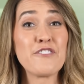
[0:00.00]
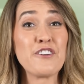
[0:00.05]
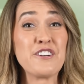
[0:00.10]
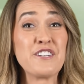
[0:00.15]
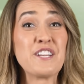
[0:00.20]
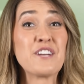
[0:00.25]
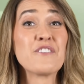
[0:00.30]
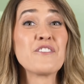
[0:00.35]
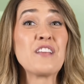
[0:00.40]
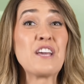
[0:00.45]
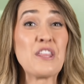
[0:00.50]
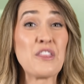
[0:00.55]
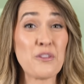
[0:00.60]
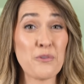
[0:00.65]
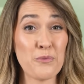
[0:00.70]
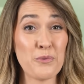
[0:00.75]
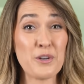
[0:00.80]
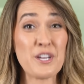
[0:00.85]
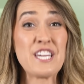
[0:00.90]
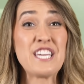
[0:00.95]
for nearly
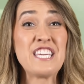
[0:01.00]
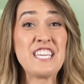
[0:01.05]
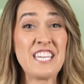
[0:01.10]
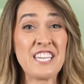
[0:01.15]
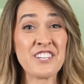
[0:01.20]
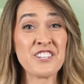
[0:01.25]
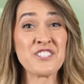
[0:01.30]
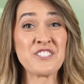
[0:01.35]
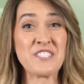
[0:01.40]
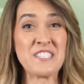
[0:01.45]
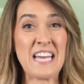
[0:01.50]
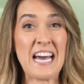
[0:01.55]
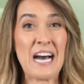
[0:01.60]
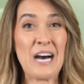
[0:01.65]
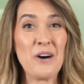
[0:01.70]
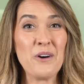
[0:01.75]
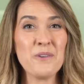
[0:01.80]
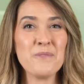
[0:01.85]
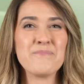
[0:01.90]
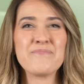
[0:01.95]
3 years
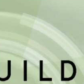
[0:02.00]
now.